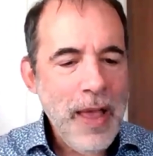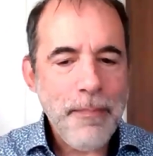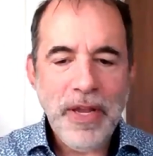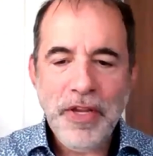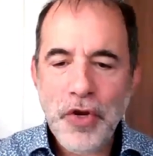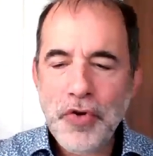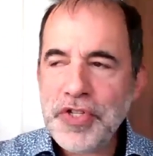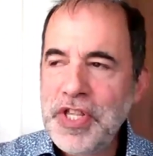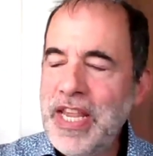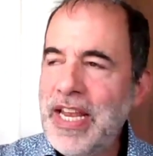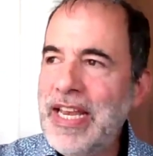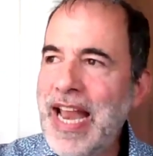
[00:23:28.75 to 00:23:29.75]
but use
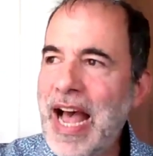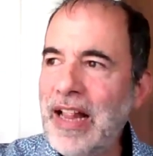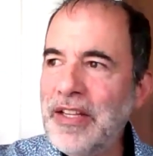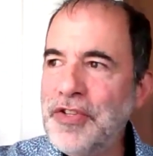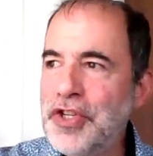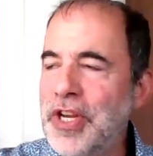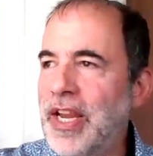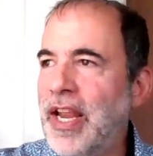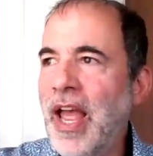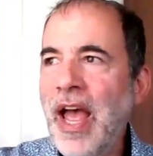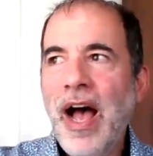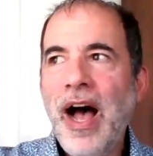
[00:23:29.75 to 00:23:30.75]
the
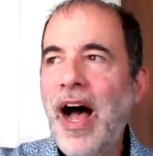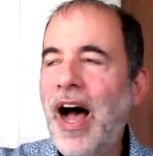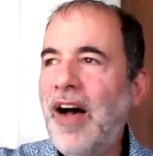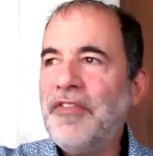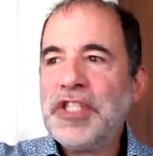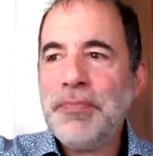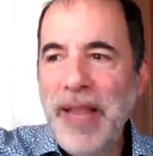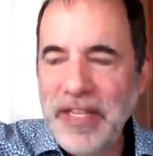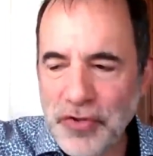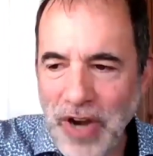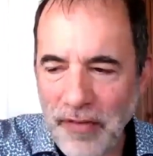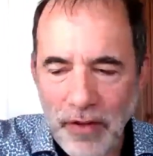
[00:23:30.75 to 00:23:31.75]
analogy of
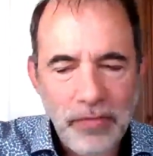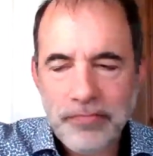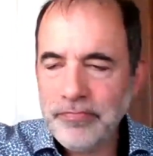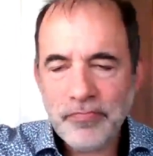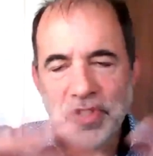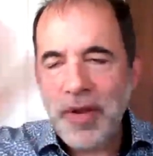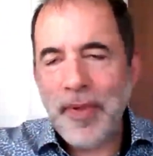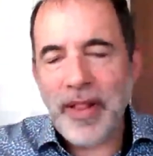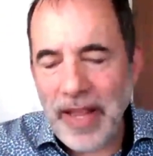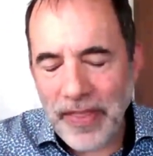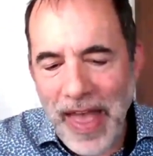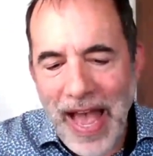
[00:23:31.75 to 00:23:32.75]
space travel, something
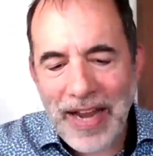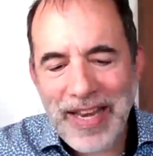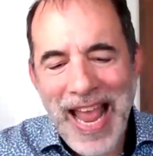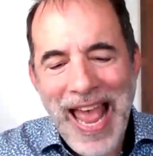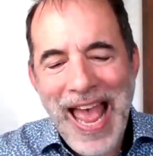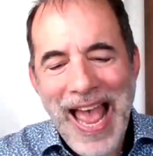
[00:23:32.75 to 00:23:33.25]
like that,